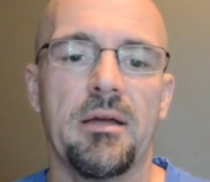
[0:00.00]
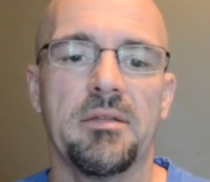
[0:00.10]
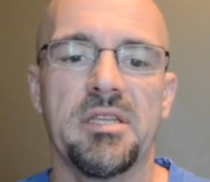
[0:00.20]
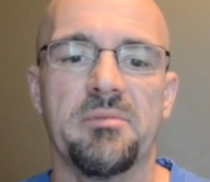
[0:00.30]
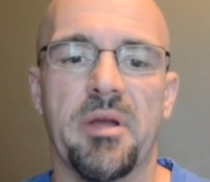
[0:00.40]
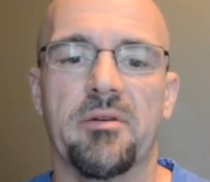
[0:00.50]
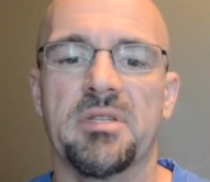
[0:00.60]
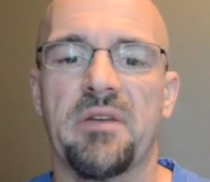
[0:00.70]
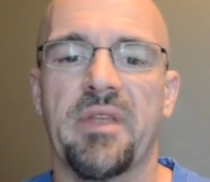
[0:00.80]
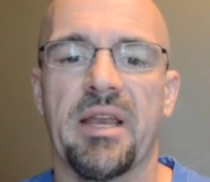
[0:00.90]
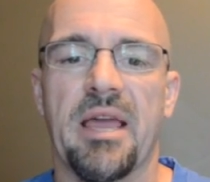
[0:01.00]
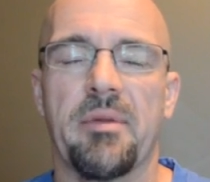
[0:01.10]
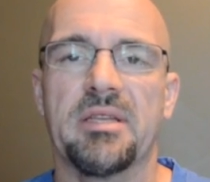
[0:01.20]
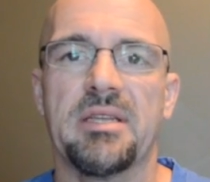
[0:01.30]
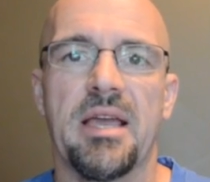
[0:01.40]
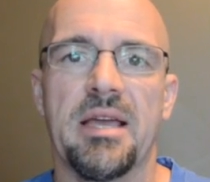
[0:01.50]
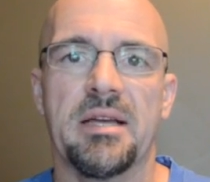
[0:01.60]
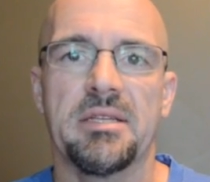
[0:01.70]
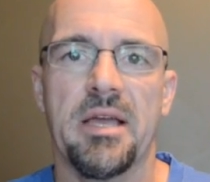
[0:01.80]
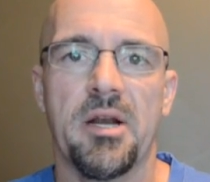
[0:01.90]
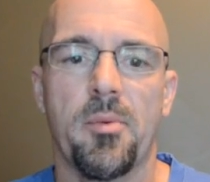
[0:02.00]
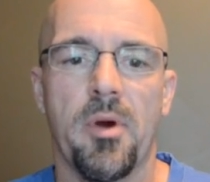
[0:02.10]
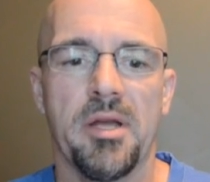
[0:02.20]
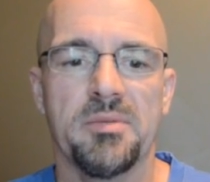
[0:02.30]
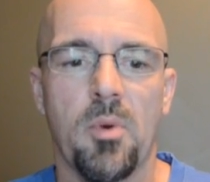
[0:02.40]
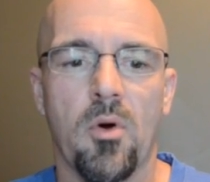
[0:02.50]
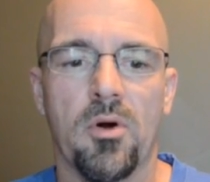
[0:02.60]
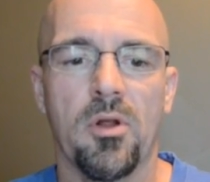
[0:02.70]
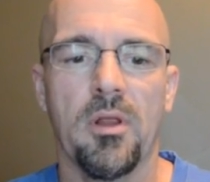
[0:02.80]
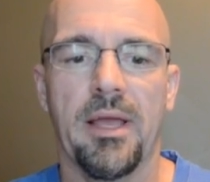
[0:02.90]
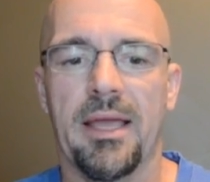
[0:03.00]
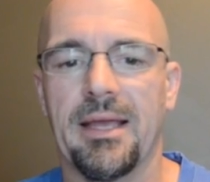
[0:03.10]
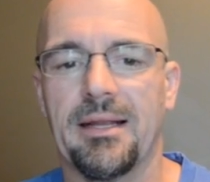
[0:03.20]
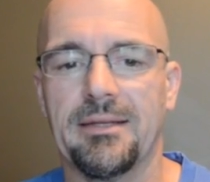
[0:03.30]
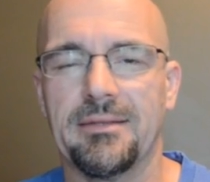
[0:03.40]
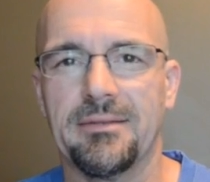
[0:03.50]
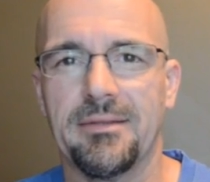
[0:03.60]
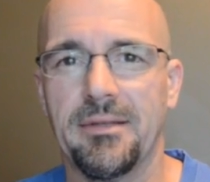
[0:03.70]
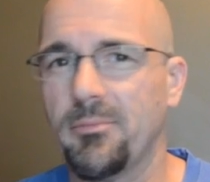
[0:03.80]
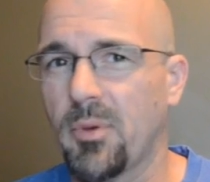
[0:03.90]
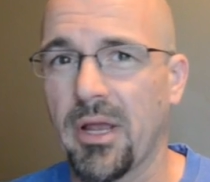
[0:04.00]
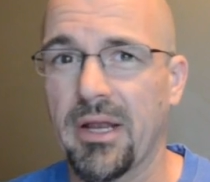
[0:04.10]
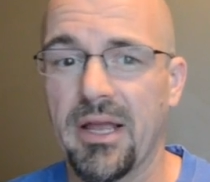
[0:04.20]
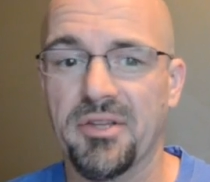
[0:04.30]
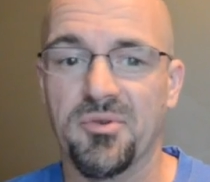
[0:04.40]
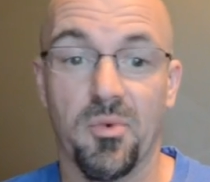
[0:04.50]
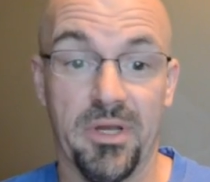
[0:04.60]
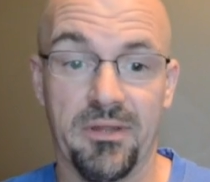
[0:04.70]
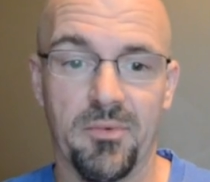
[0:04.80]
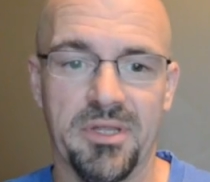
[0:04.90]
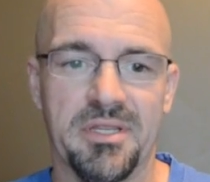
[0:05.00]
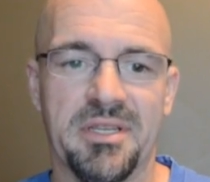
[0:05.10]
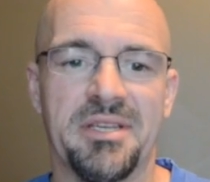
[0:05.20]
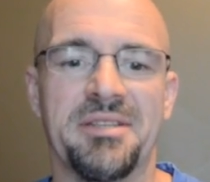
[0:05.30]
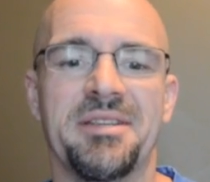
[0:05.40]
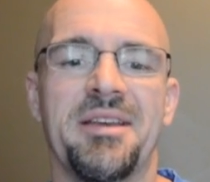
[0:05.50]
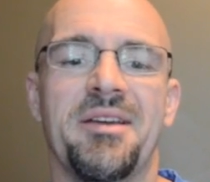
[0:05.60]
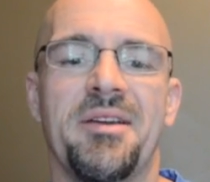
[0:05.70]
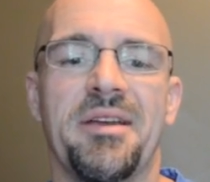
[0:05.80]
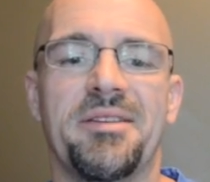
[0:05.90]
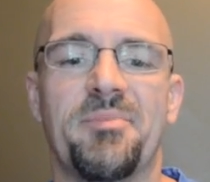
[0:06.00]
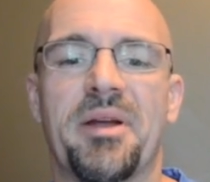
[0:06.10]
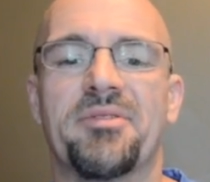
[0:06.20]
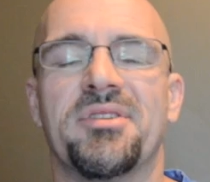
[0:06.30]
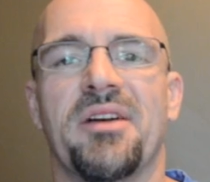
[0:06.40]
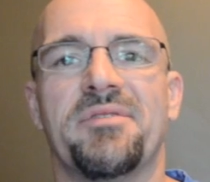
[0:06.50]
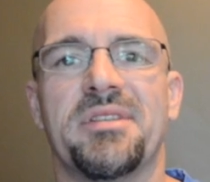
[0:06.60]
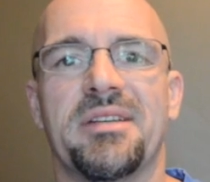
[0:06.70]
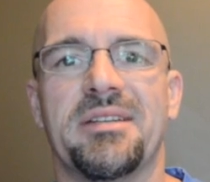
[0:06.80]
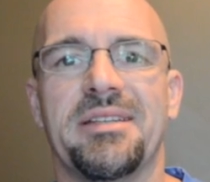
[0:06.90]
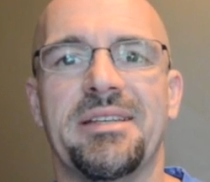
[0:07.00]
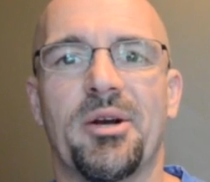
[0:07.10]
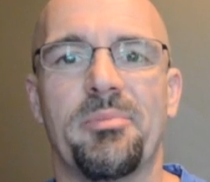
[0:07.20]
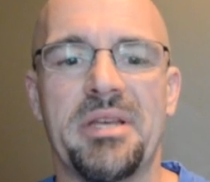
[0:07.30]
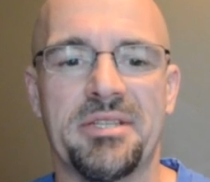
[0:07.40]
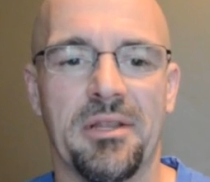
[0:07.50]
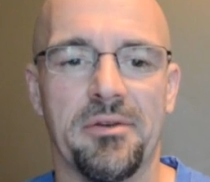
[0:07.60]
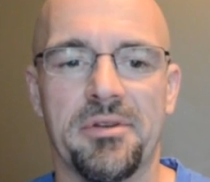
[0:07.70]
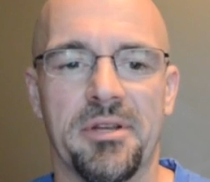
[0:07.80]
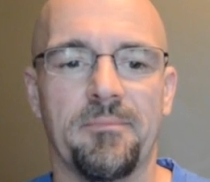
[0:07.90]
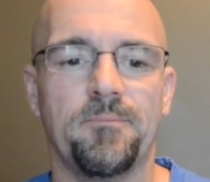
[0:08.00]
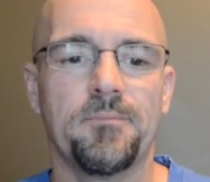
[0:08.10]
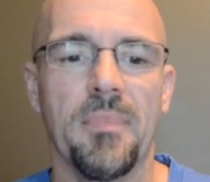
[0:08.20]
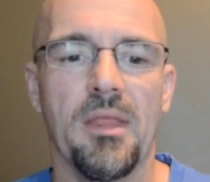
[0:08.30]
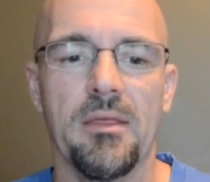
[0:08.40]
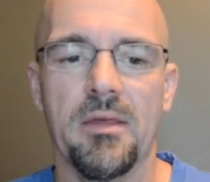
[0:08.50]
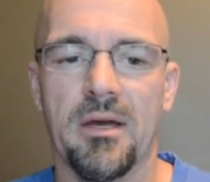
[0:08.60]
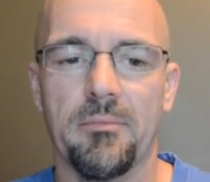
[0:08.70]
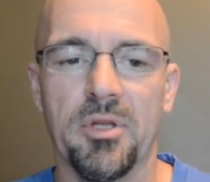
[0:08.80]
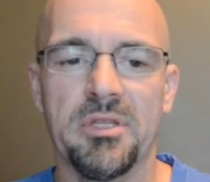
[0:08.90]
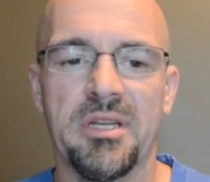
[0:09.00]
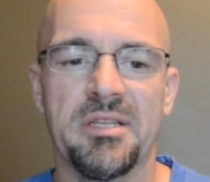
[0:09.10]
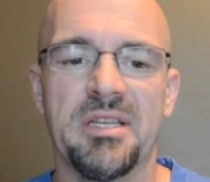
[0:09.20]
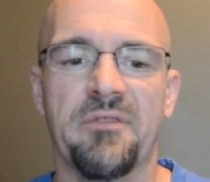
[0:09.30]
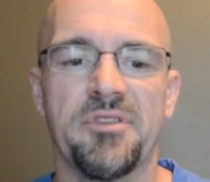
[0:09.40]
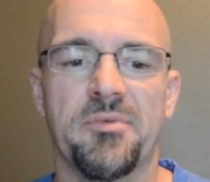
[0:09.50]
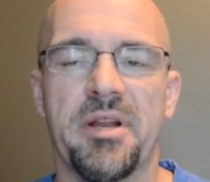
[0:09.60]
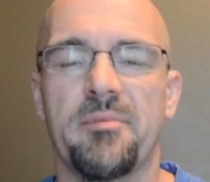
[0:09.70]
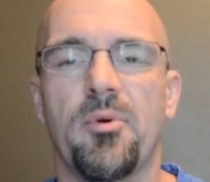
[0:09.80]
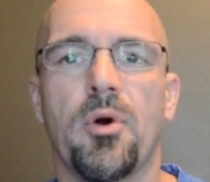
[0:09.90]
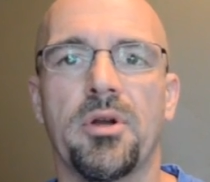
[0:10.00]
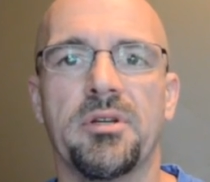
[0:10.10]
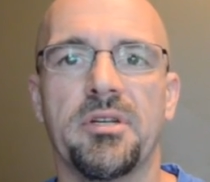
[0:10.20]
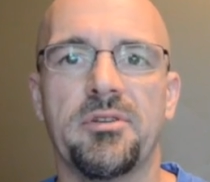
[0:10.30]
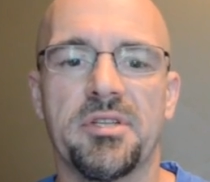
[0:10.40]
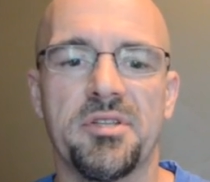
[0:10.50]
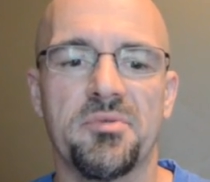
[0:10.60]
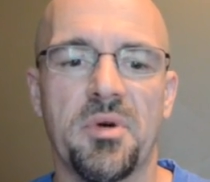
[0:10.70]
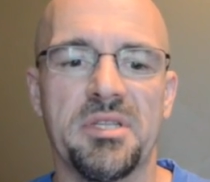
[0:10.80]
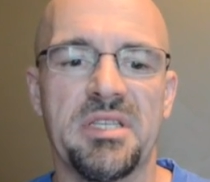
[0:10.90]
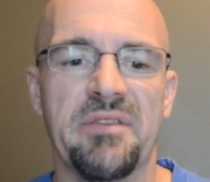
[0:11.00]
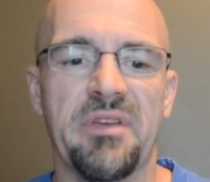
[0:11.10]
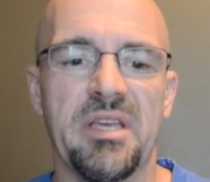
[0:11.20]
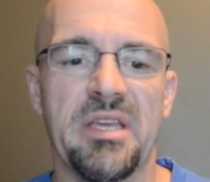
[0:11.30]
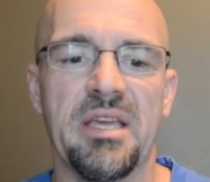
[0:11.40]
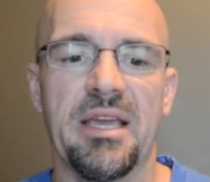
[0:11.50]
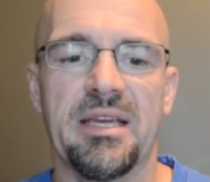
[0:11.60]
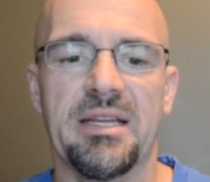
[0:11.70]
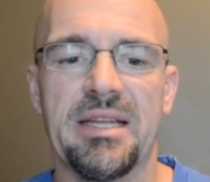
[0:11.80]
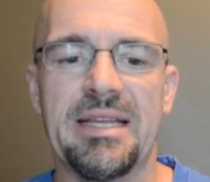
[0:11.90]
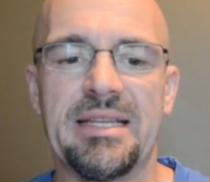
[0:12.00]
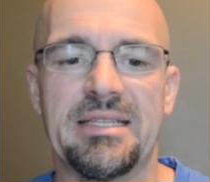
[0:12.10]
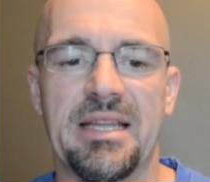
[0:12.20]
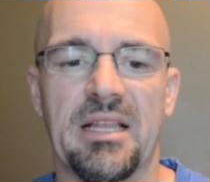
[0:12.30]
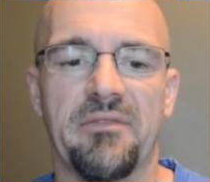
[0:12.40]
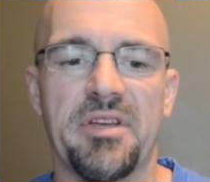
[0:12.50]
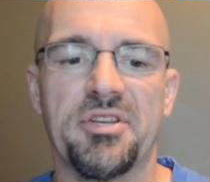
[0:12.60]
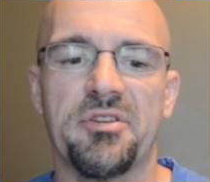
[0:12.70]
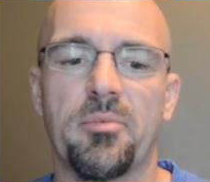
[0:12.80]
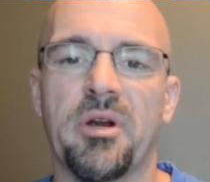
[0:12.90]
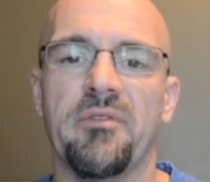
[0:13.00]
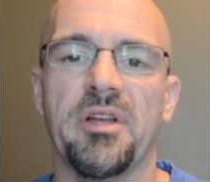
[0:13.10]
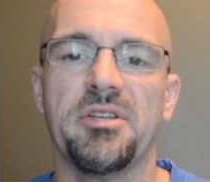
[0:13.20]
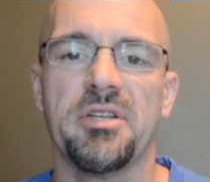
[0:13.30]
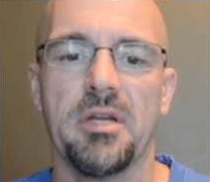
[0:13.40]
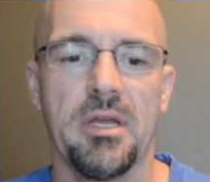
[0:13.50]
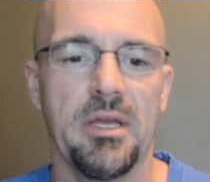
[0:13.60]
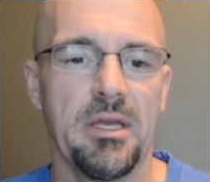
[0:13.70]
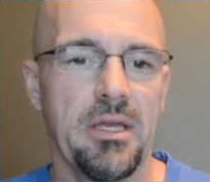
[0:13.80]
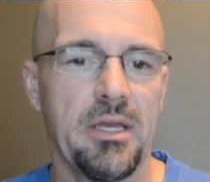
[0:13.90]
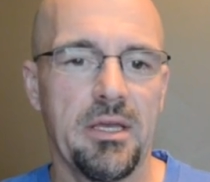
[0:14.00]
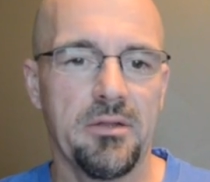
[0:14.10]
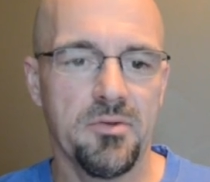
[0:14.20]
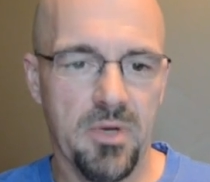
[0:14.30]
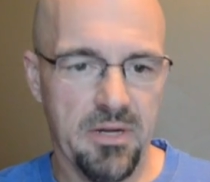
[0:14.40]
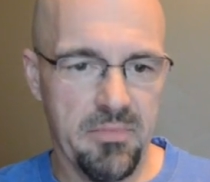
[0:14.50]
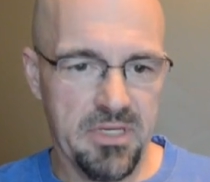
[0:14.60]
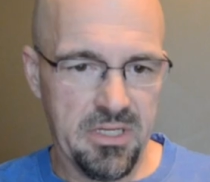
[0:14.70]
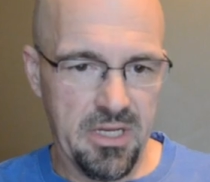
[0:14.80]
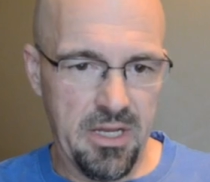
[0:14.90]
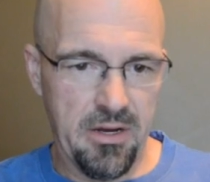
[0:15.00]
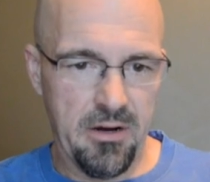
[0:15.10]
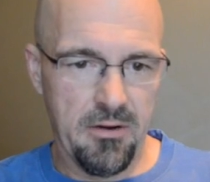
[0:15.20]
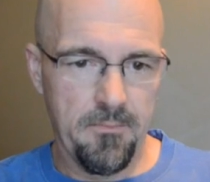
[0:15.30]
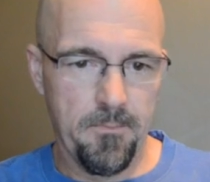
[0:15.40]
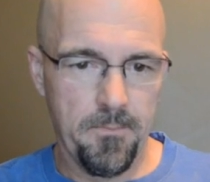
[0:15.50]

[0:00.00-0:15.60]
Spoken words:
This is Microsoft Dynamics AX Enterprise Portal, and probably going to ask what this is. It's Microsoft's ERP solution. The bulletin itself is rated important, addresses 1 CVE, and it is an elevation of privilege. And there's one I'm missing here.